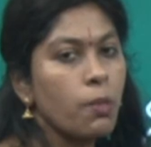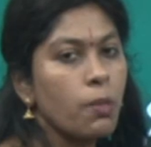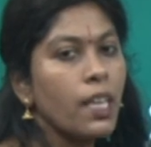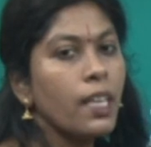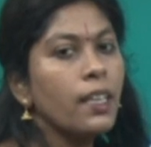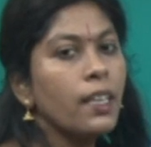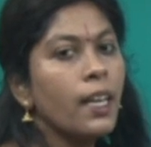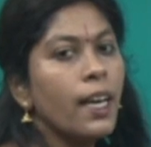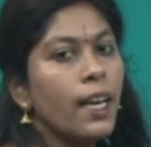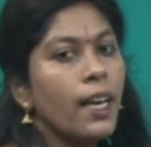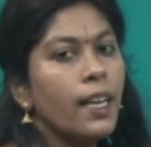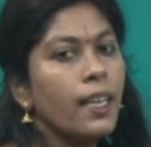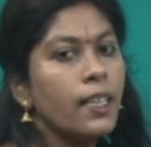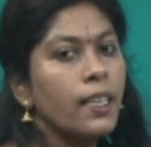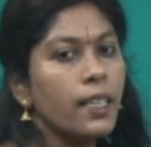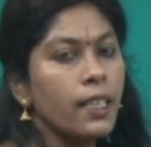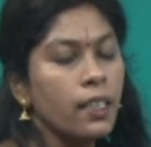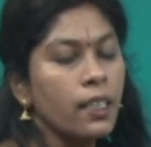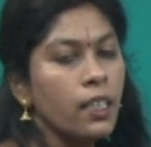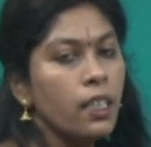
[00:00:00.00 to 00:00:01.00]
be
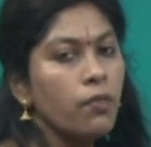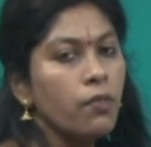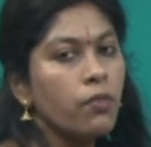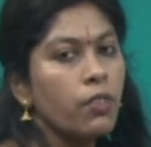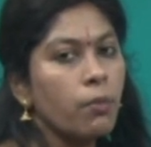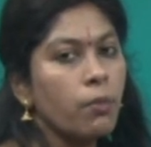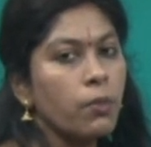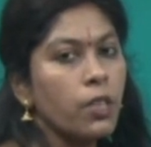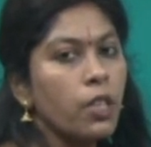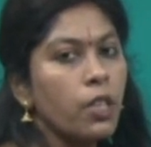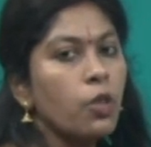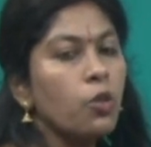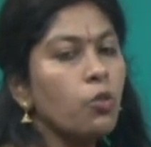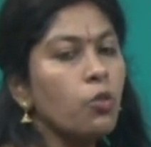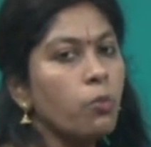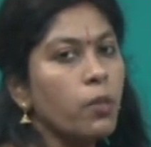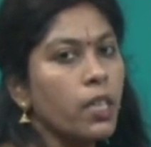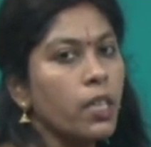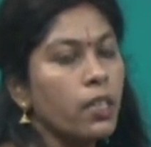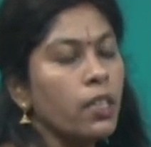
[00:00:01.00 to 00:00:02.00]
inherent from the
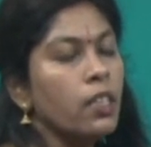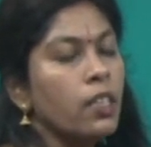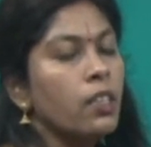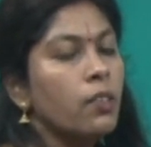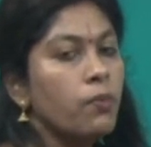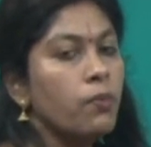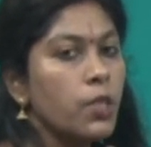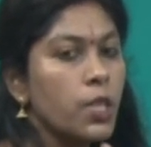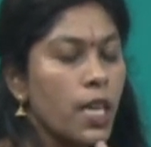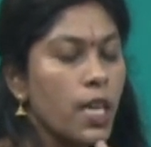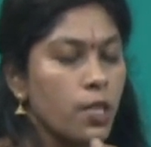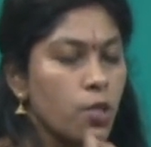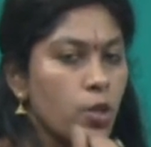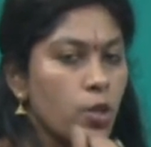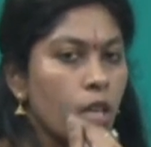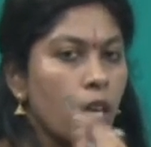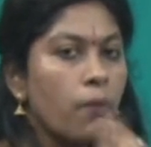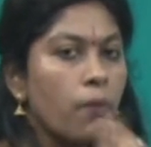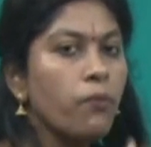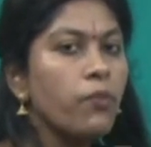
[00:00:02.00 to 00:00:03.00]
human, which has
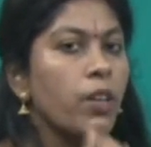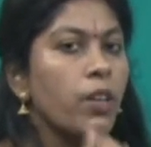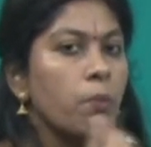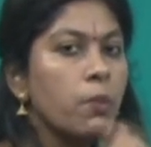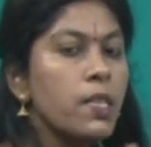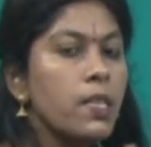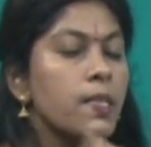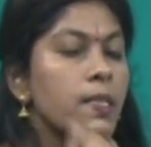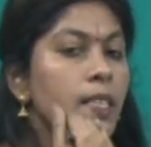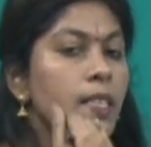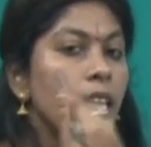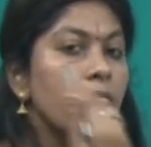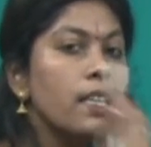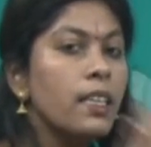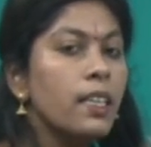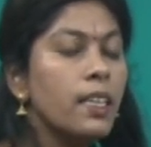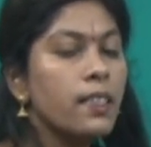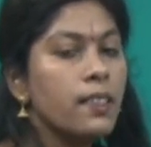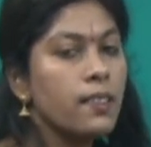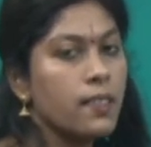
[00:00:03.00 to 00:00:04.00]
to come from his
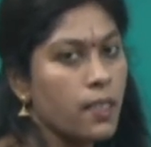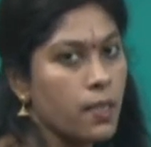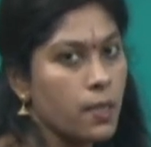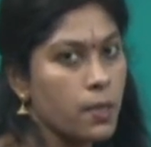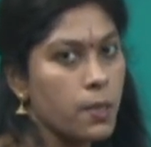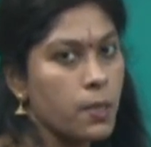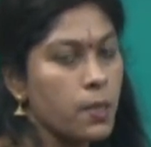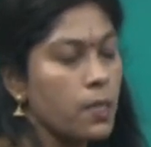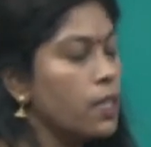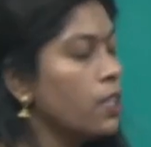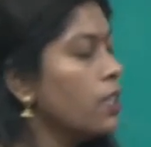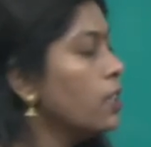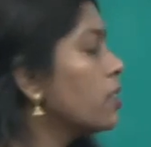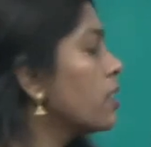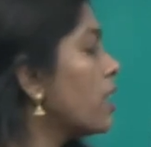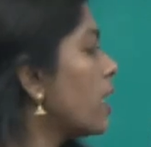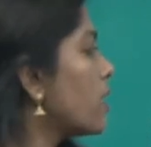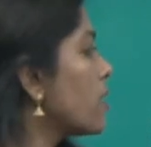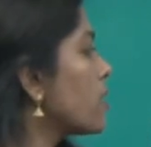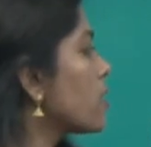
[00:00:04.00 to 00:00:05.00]
inner sense.
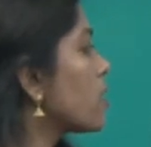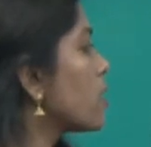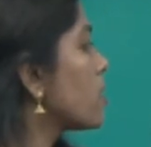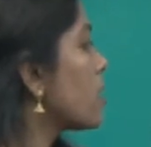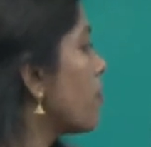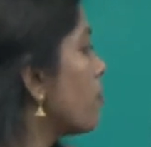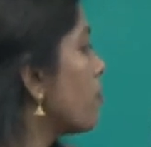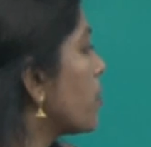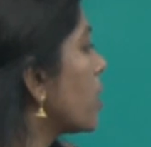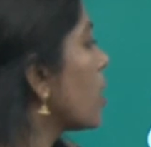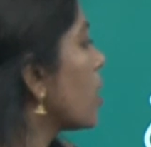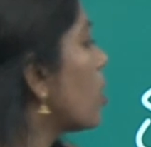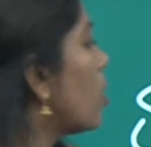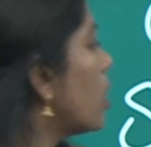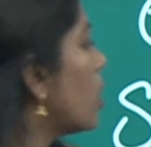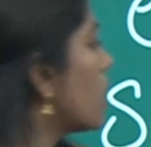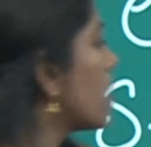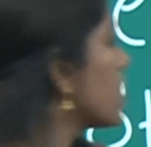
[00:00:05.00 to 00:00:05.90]
That is something called